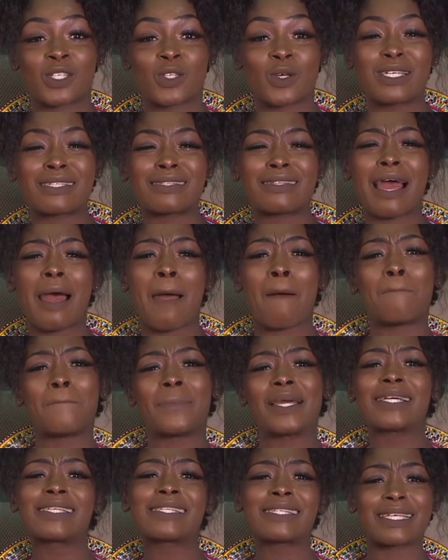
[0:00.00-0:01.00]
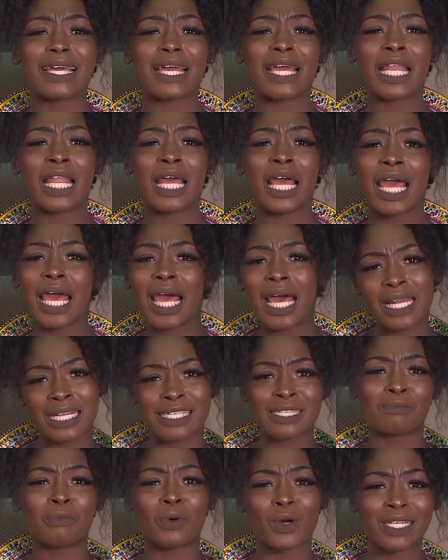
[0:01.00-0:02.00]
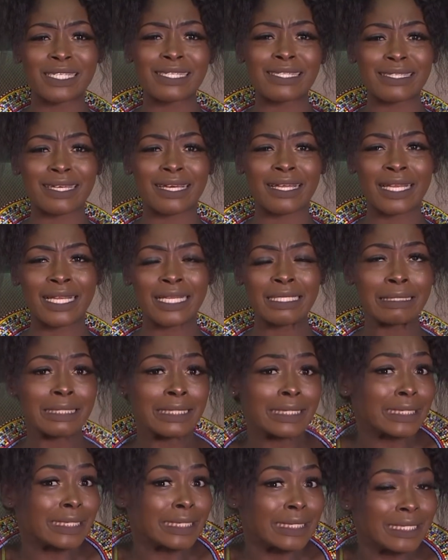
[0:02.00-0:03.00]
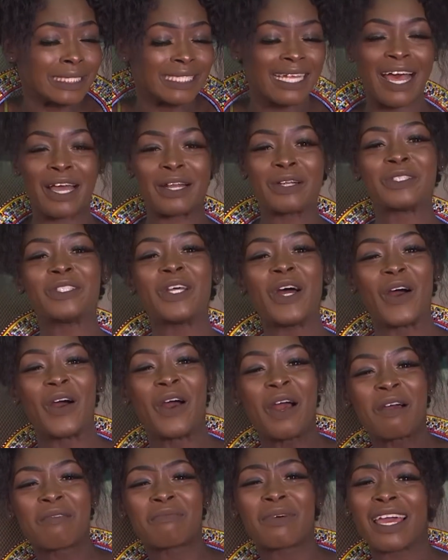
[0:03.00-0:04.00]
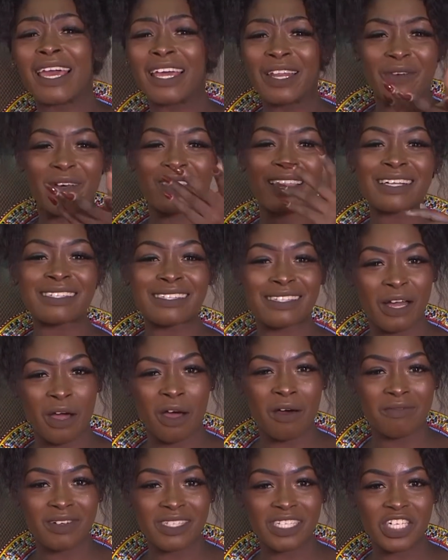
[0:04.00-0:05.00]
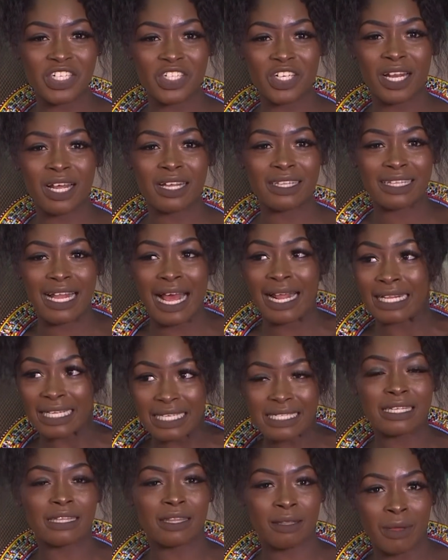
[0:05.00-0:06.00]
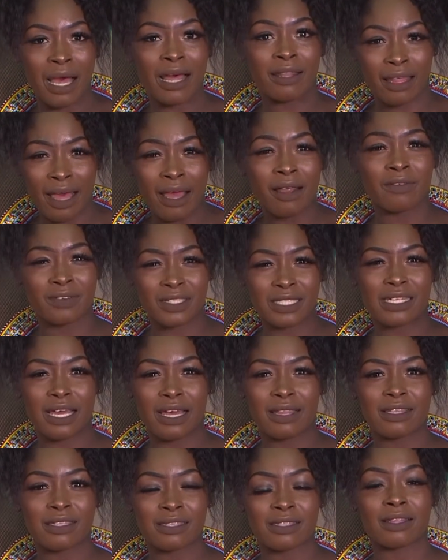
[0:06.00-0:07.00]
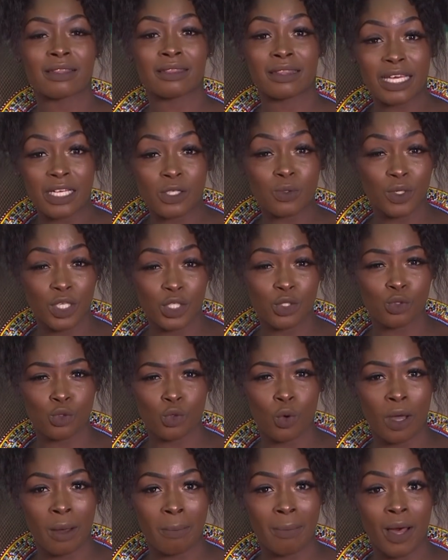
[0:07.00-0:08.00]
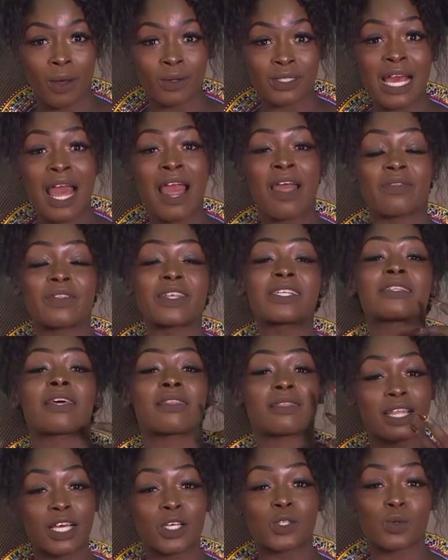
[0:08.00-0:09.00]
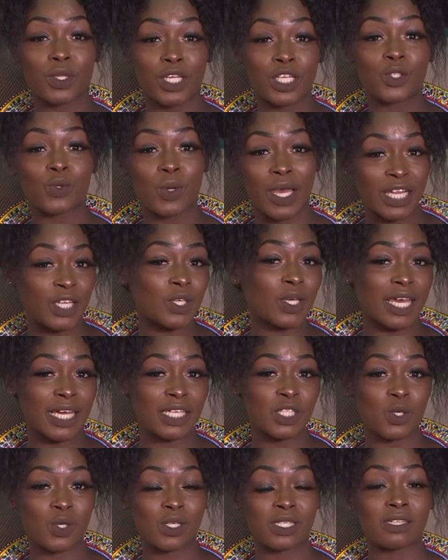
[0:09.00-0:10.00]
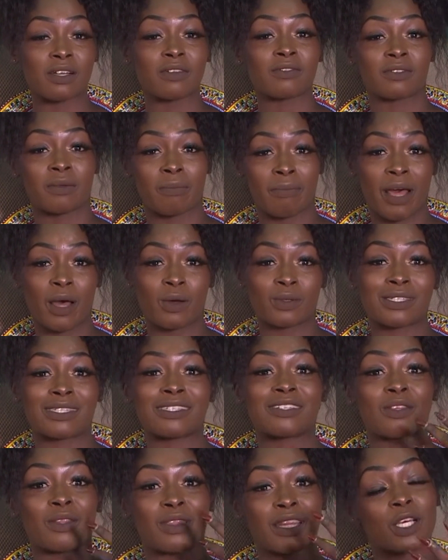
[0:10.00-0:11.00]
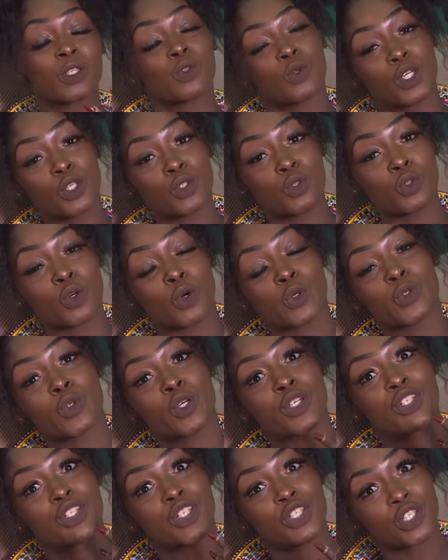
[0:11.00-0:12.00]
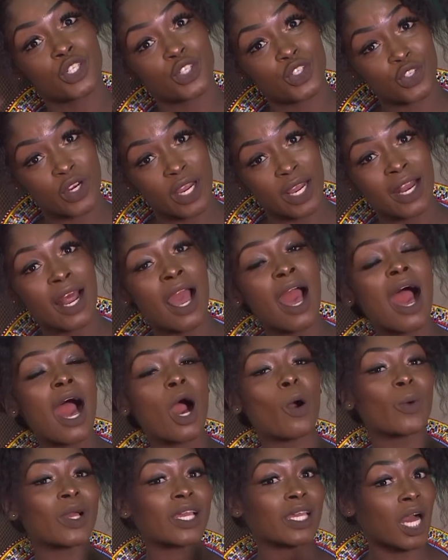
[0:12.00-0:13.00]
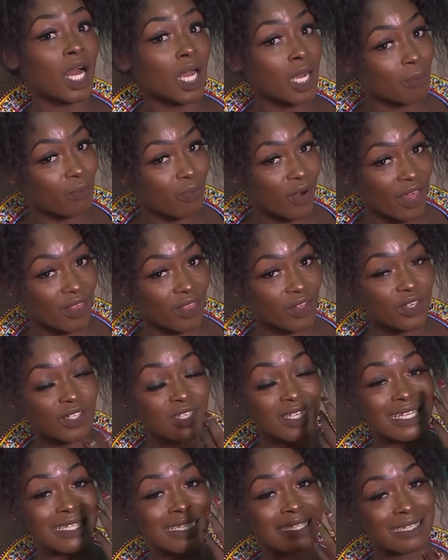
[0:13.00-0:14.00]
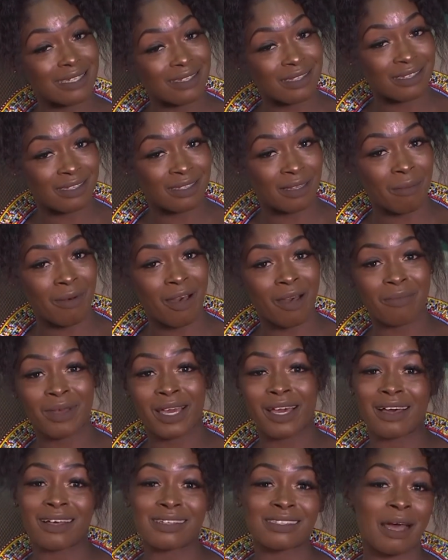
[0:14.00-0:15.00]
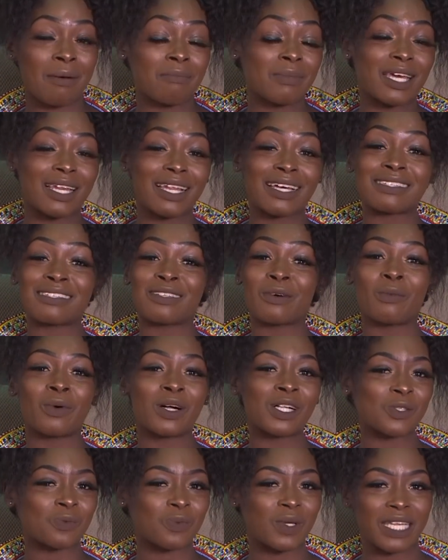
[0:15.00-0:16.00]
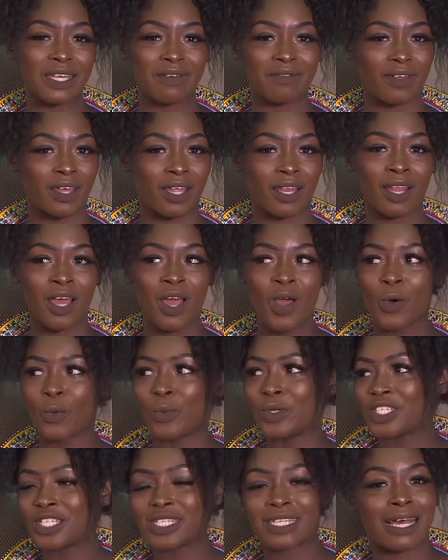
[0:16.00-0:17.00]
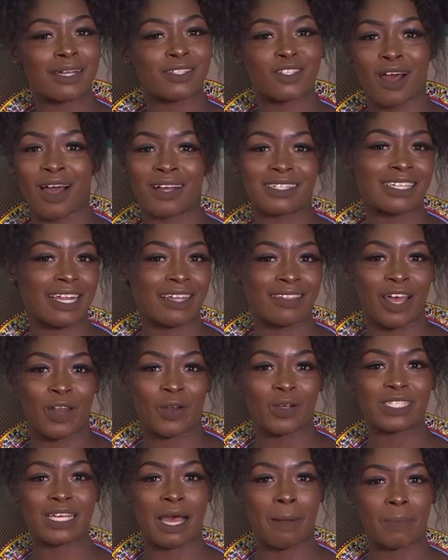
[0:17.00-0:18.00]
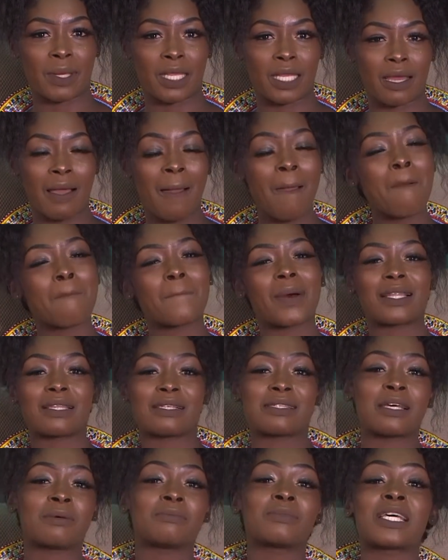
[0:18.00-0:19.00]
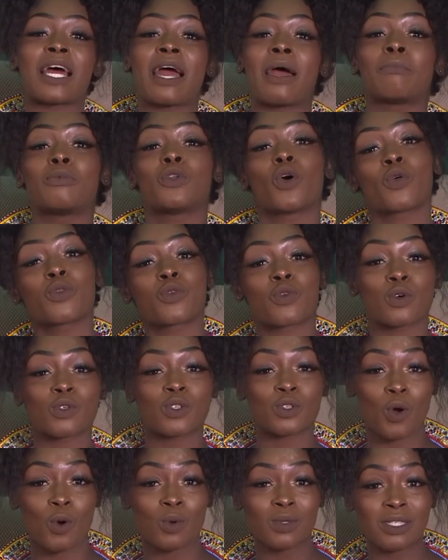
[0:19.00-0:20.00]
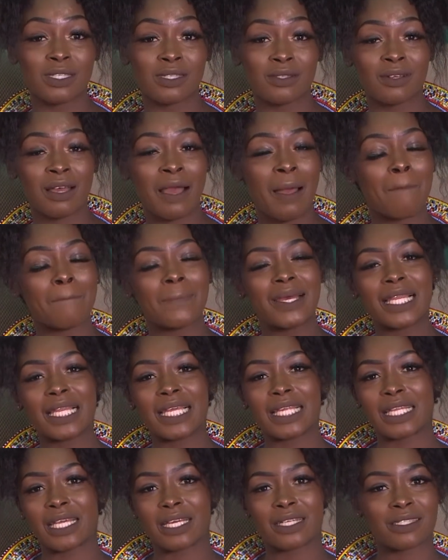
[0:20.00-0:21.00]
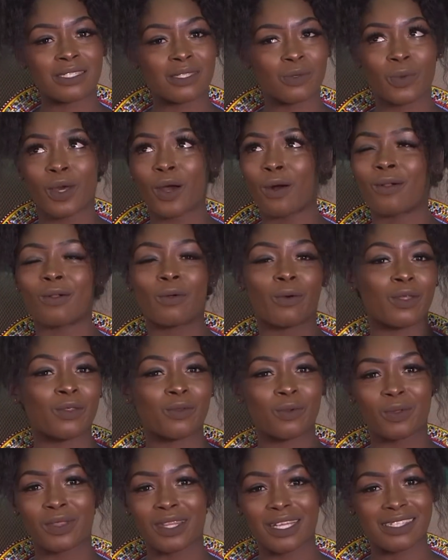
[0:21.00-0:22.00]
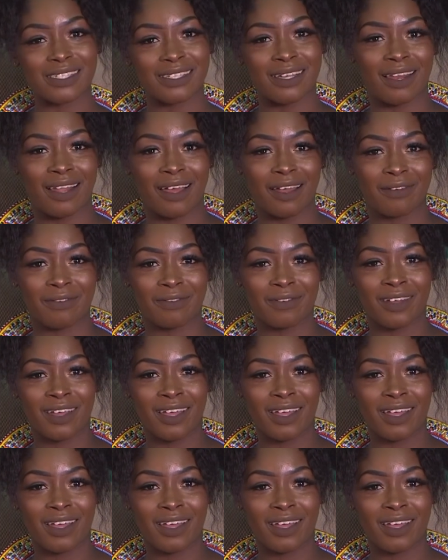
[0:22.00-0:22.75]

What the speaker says: So is there a big sin and a smaller sin? I don't know. But anyway, that's the conversation. At least at the end of the day, these are things we need to talk about. These are things we need to educate ourselves about. These are things we need to talk to our children, our younger brothers and sisters about, because I mean, it's the world we live in. We just can't act like they're not happening. But at the same time, don't throw stones, be lenient. We are all going through things in life.